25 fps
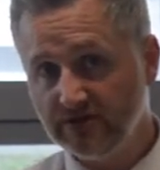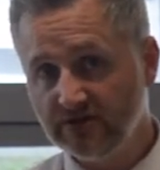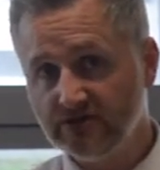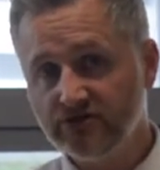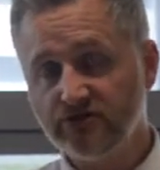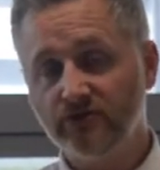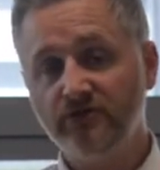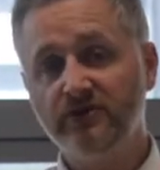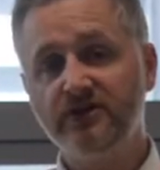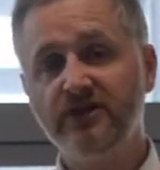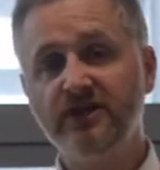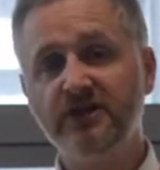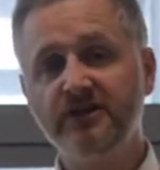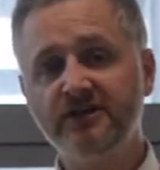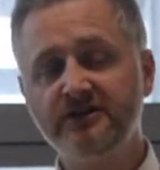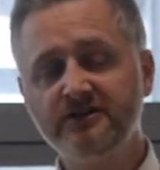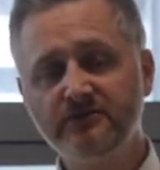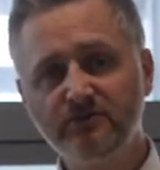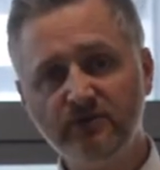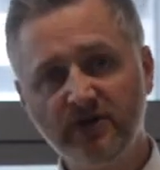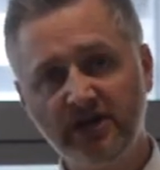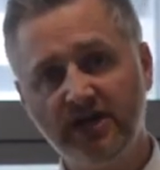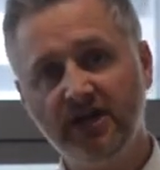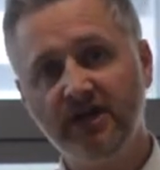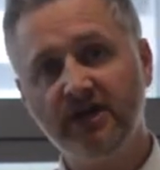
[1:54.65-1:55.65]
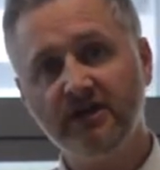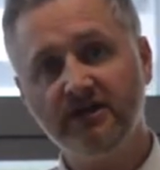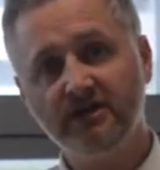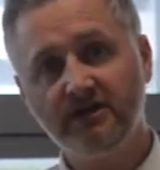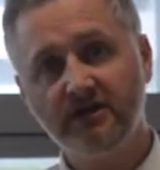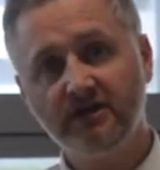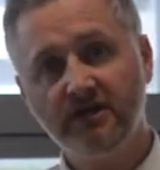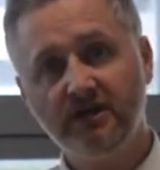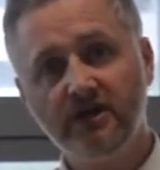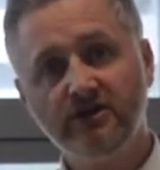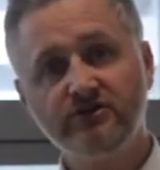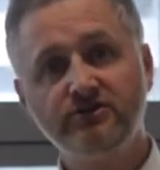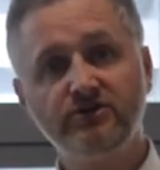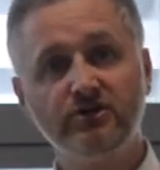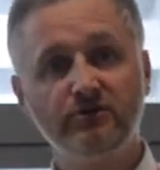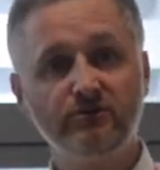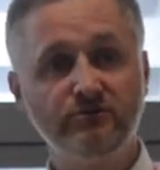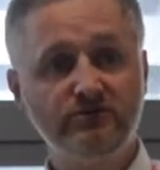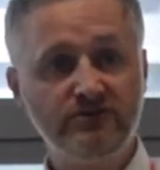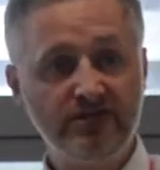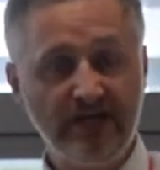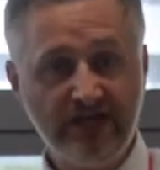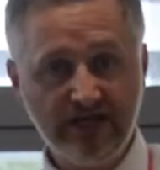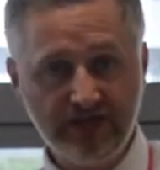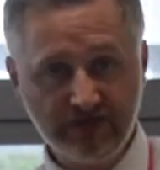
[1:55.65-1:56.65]
So we needed a way
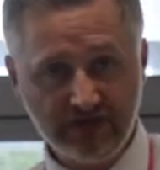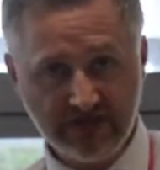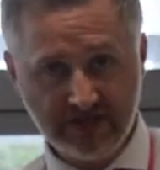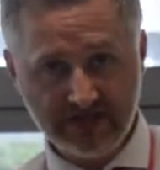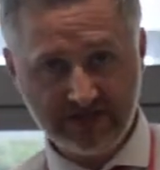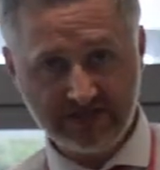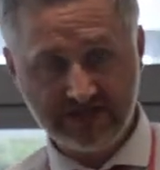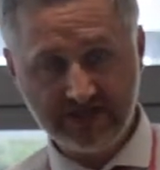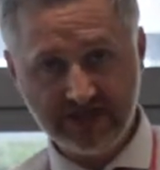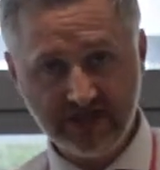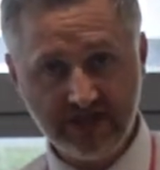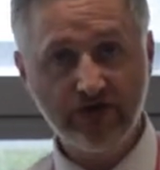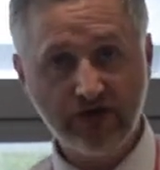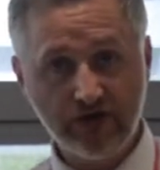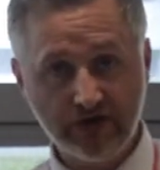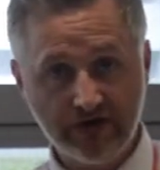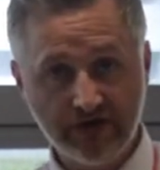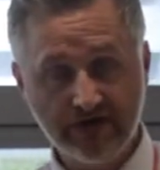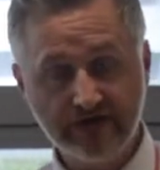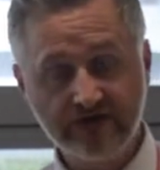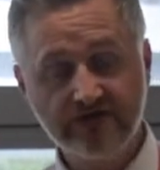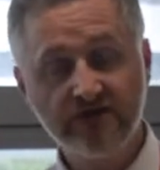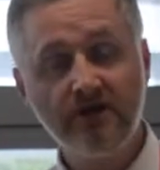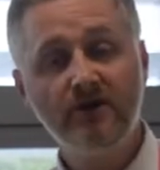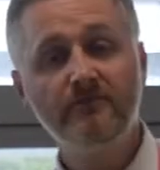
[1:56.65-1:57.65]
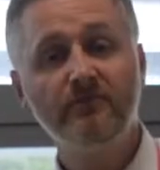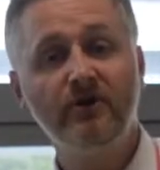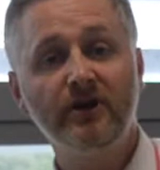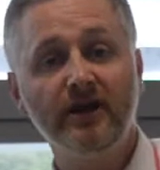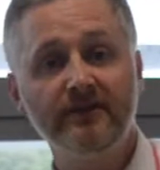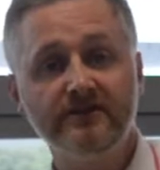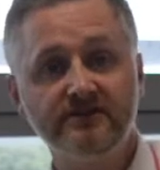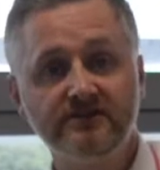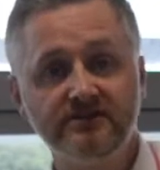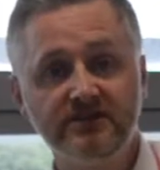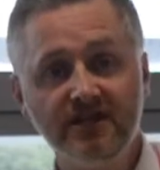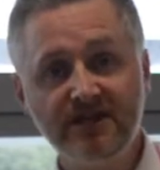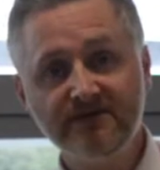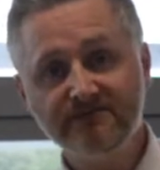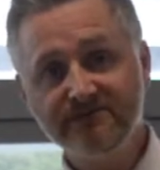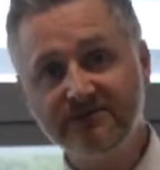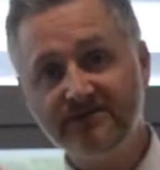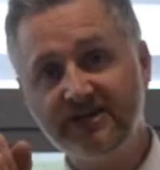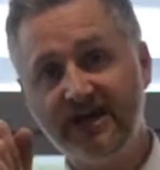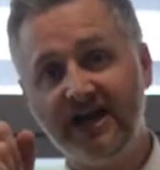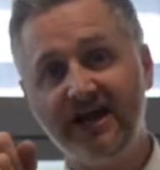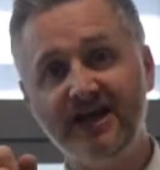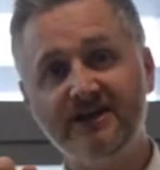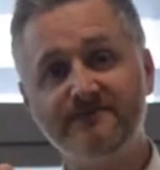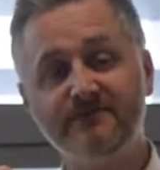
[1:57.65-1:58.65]
to decrease the current but at the same
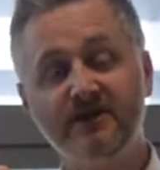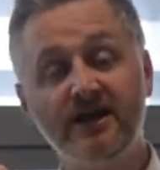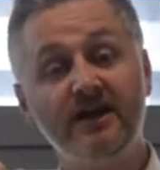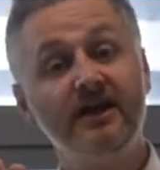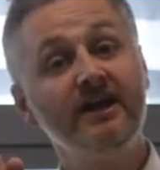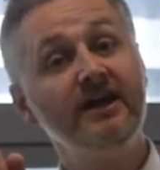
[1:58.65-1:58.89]
time